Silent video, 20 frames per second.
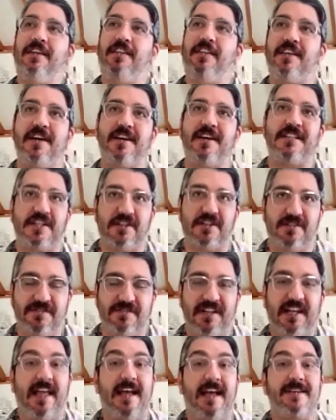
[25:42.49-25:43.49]
the idea of
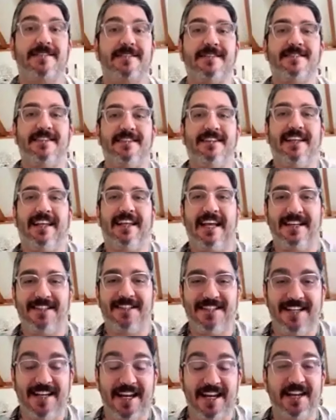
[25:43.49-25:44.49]
Atlantis and
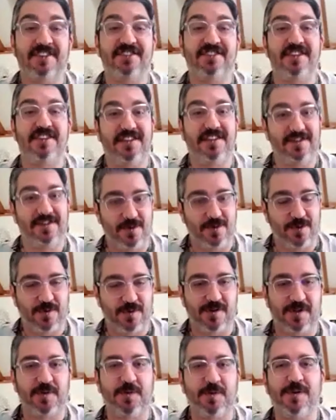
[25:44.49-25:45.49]
Atlantean energy and
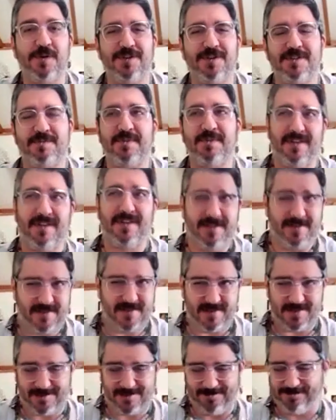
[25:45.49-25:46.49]
aura quartz,
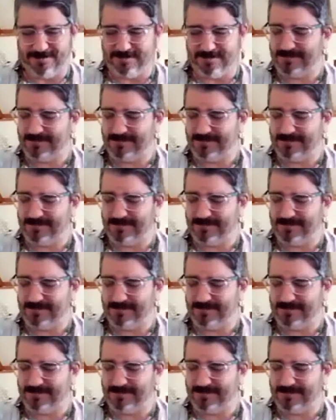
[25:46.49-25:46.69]
because